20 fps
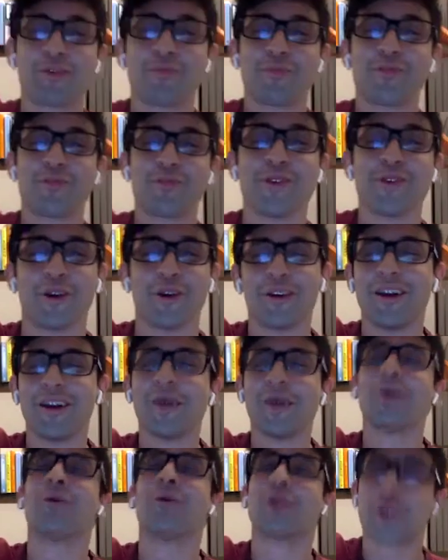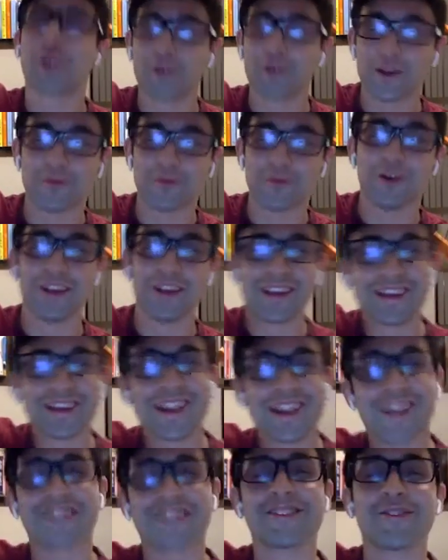or Bruno or Greenwood,
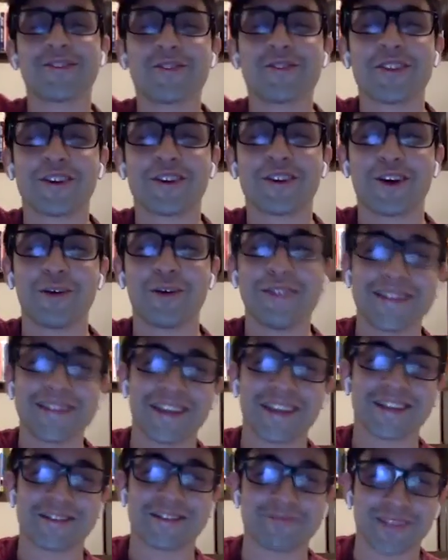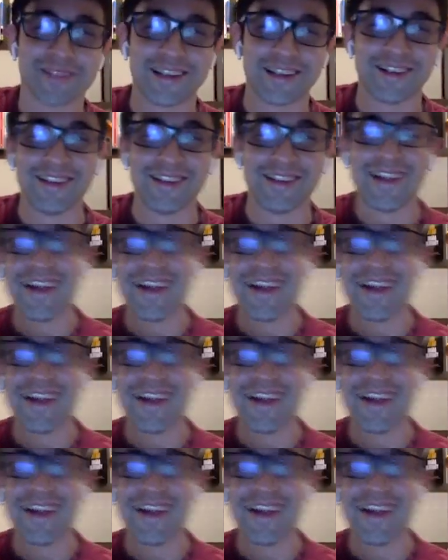let us know in the comment section below.